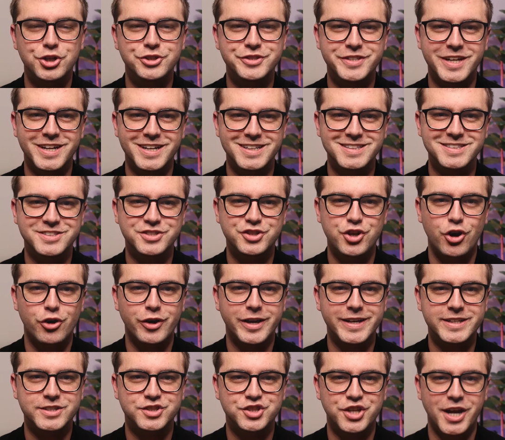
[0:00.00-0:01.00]
New Zealand Stock
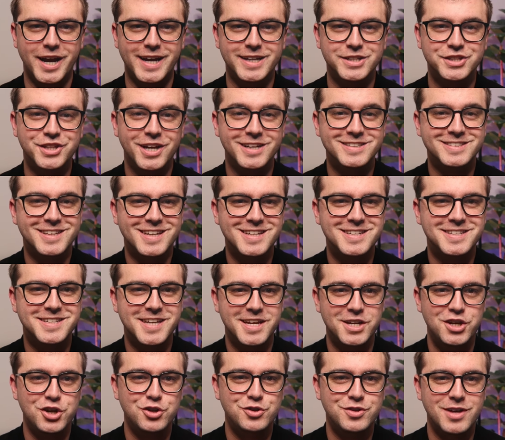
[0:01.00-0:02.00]
Exchange has
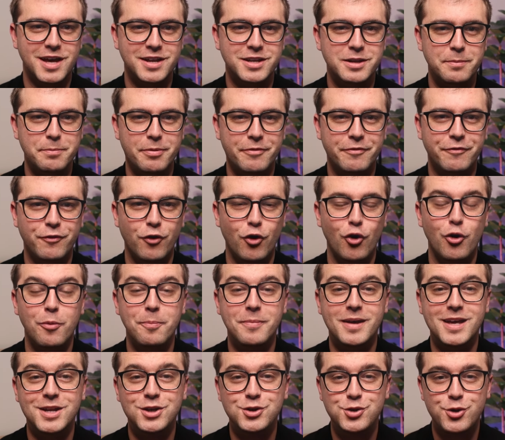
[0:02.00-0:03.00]
continued to underperform
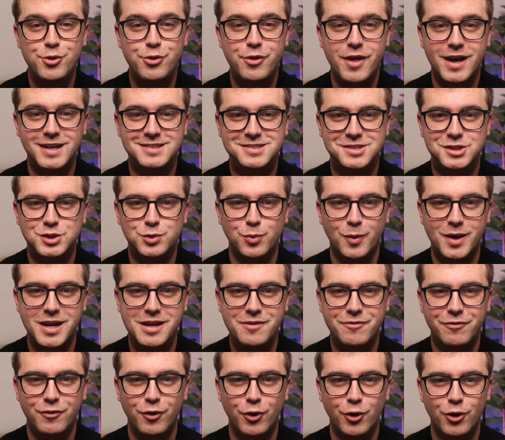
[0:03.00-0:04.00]
in
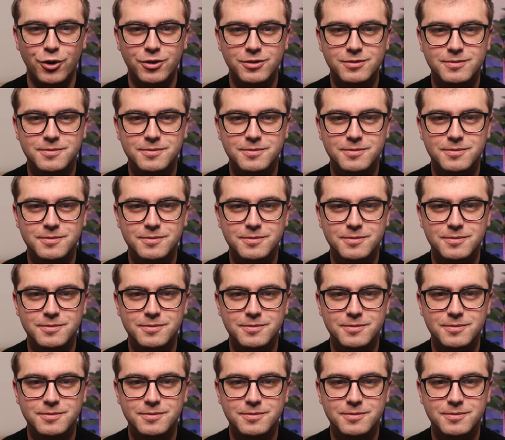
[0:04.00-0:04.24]
2024.